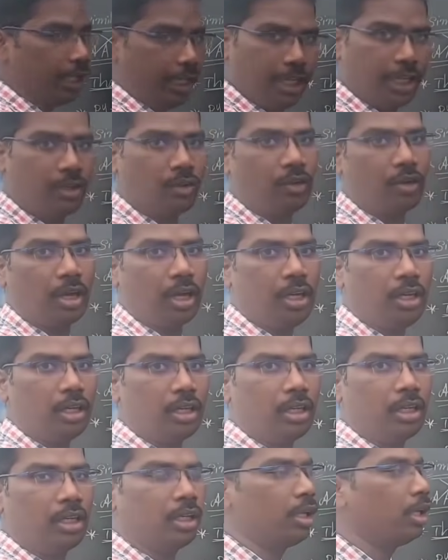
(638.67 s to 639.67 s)
equal,
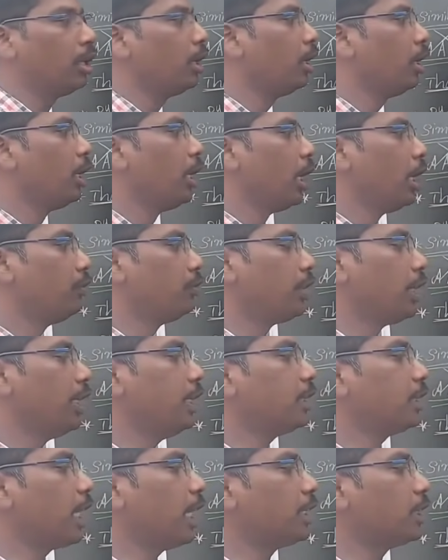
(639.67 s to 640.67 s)
if
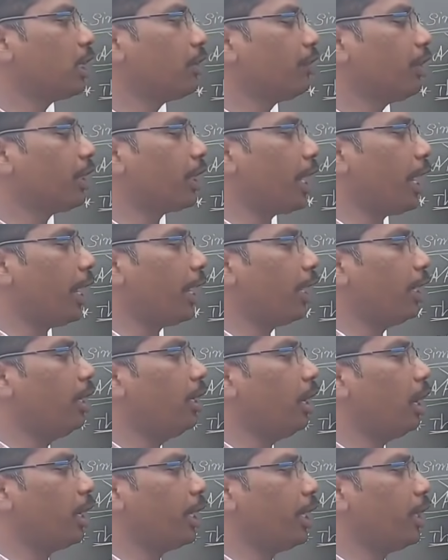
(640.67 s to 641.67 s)
three sides of a
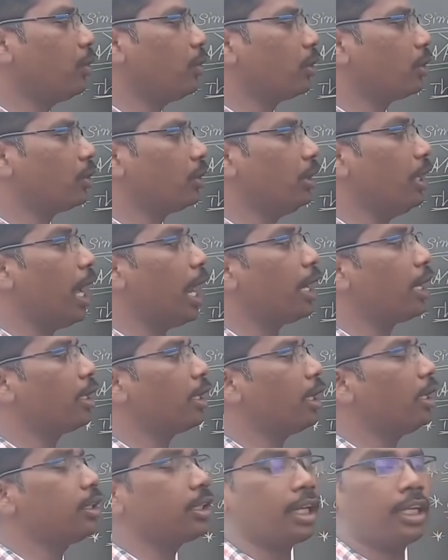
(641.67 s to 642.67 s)
triangle are equal to the
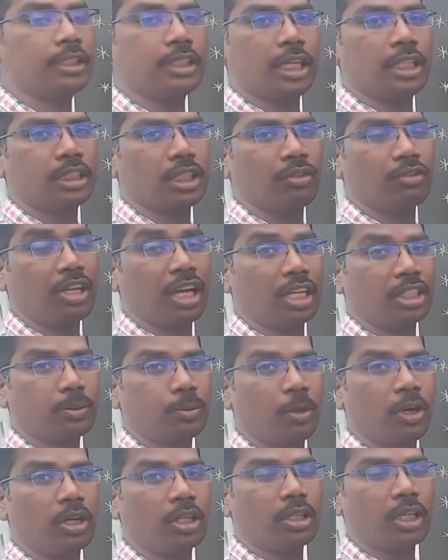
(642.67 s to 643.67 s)
another three sides of
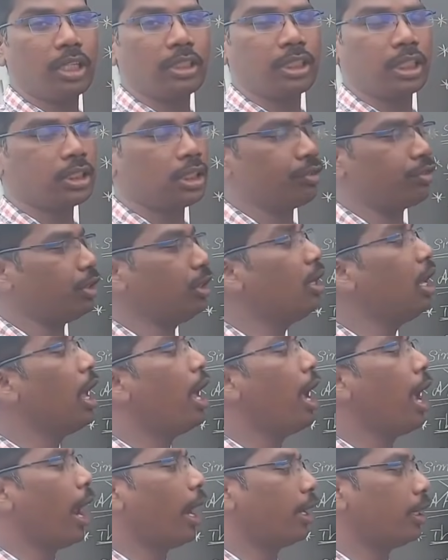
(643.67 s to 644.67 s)
corresponding three sides of the
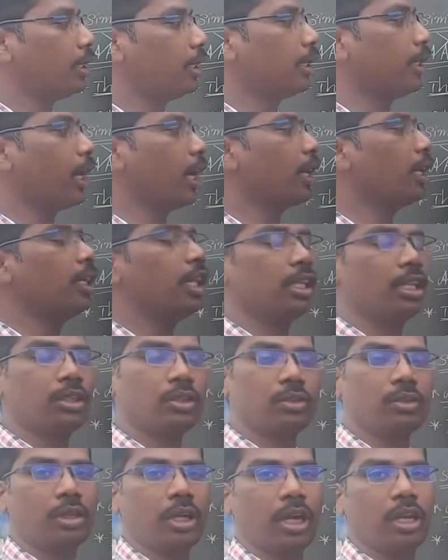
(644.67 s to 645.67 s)
another triangle, then
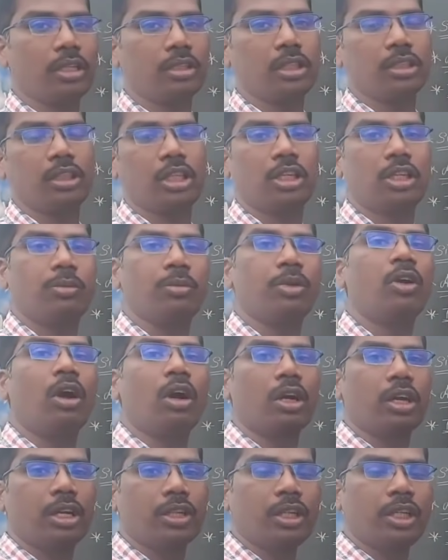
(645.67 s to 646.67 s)
the two triangles are said to be
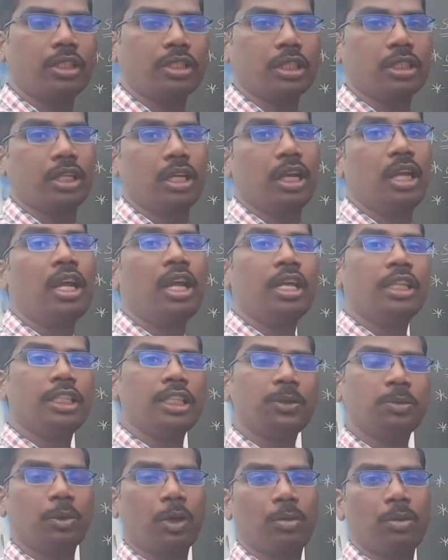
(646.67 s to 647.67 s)
congruent to each other.
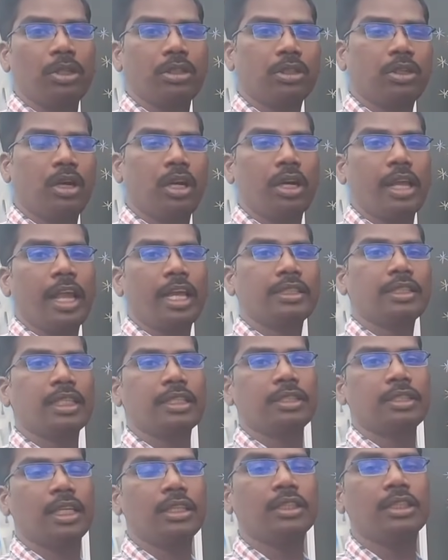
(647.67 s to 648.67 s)
This property is called
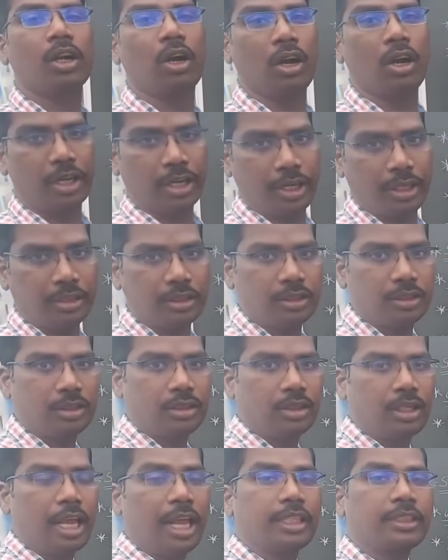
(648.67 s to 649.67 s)
SSS congruent.
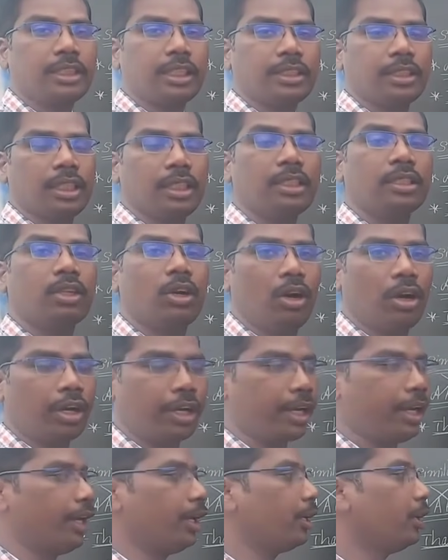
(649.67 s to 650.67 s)
SSS
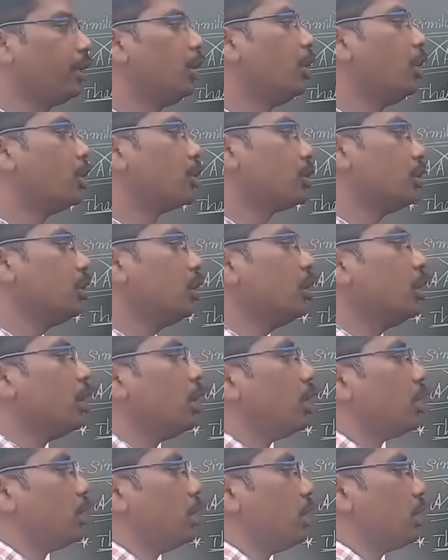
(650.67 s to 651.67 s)
congruent. So
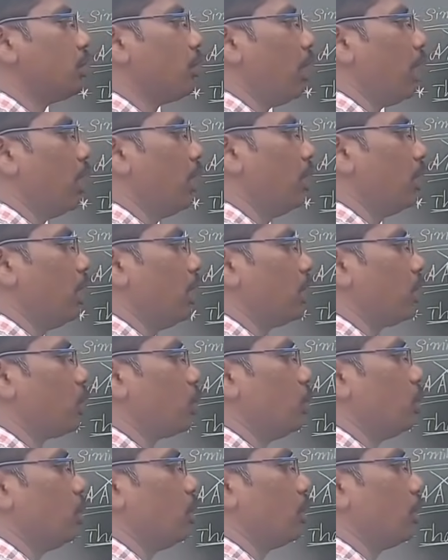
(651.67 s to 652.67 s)
this one, this
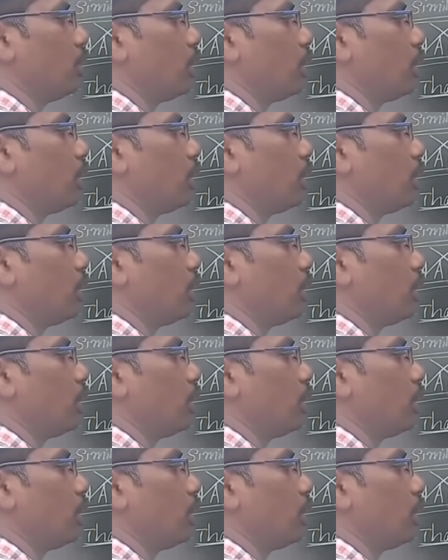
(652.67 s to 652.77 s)
two,